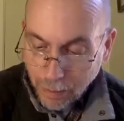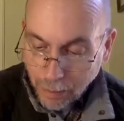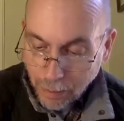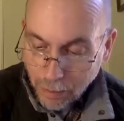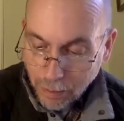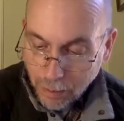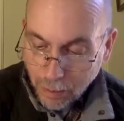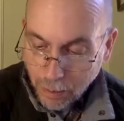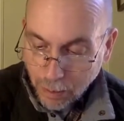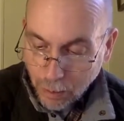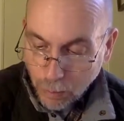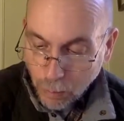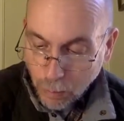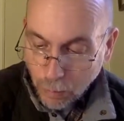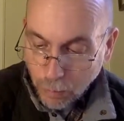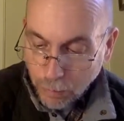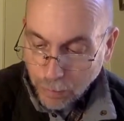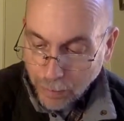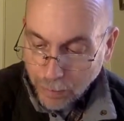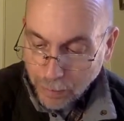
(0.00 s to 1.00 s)
since it
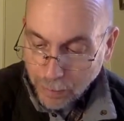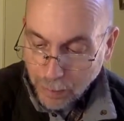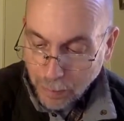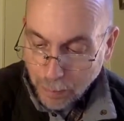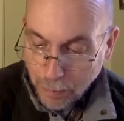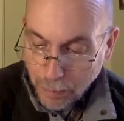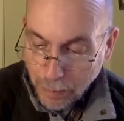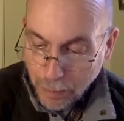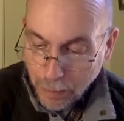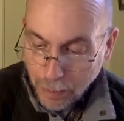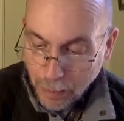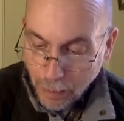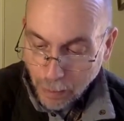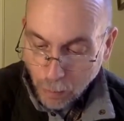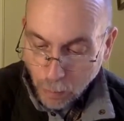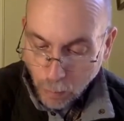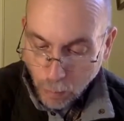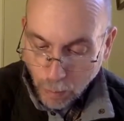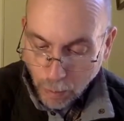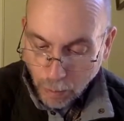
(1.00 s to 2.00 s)
will finally be
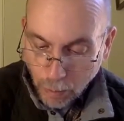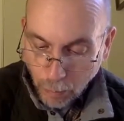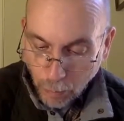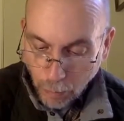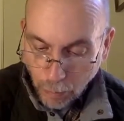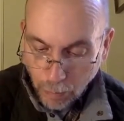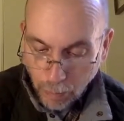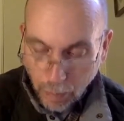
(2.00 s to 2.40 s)
at one with